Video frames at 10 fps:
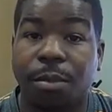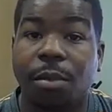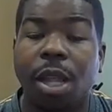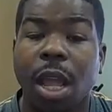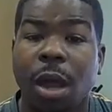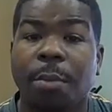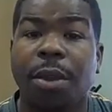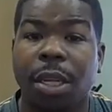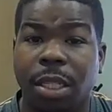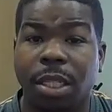Mm-hmm.
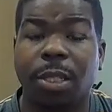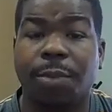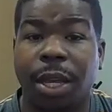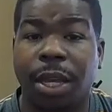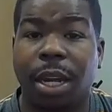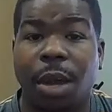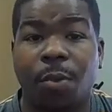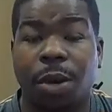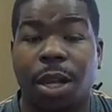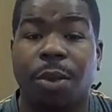Um, business is picking
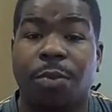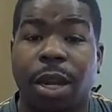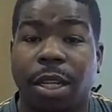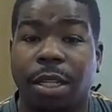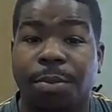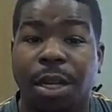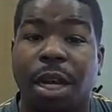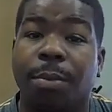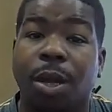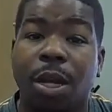up. We're getting ready to
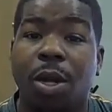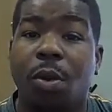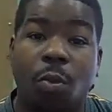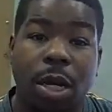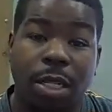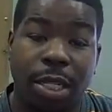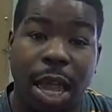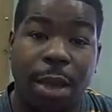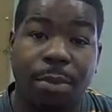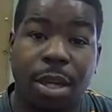become a
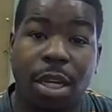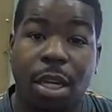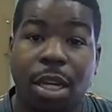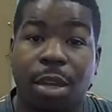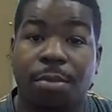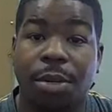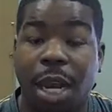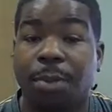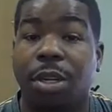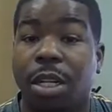one-stop um,
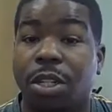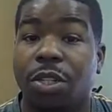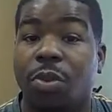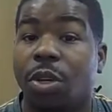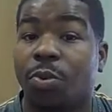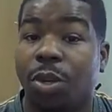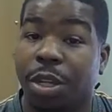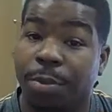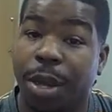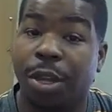neighborhood source where
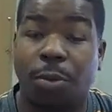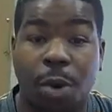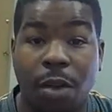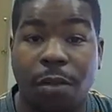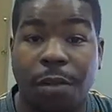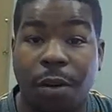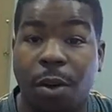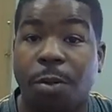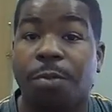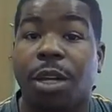you can pay your Rebel
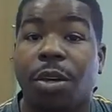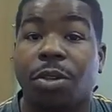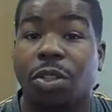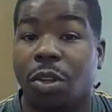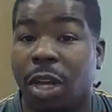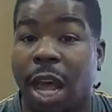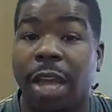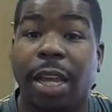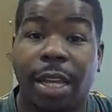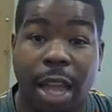phone bills, your
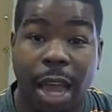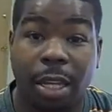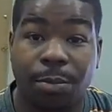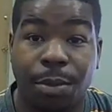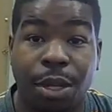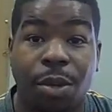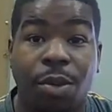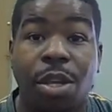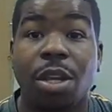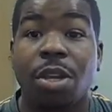light and gas
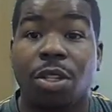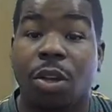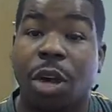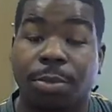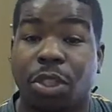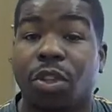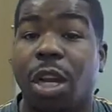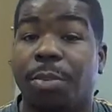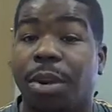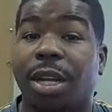bill. So I'm just
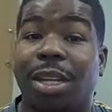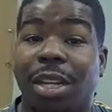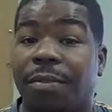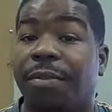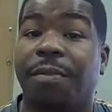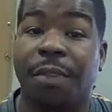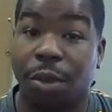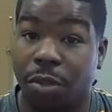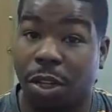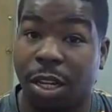trying to bring a different
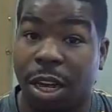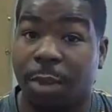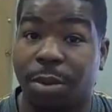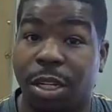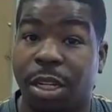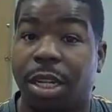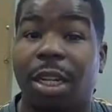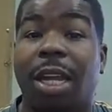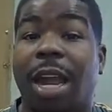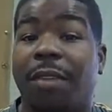feel to the
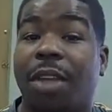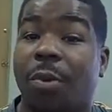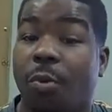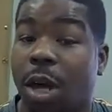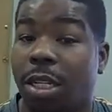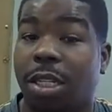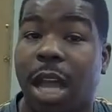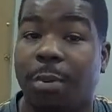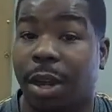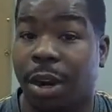neighborhood and have that
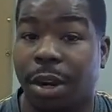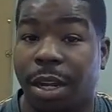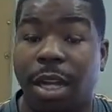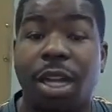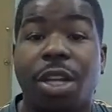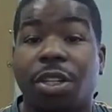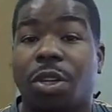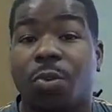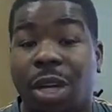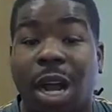one-stop area.
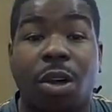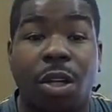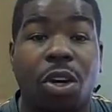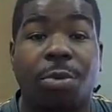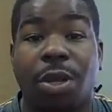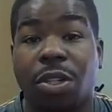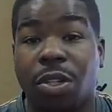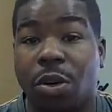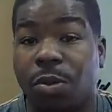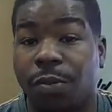So we're not only going to be a
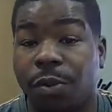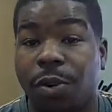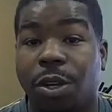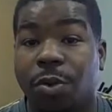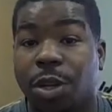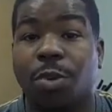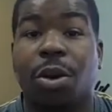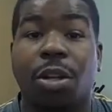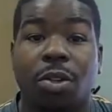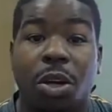soul food and grill,
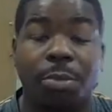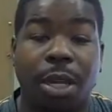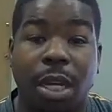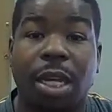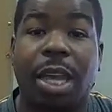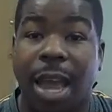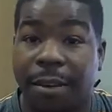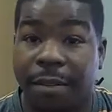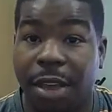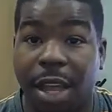we're also going to be a
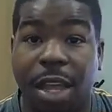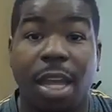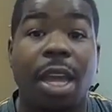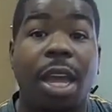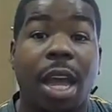cafe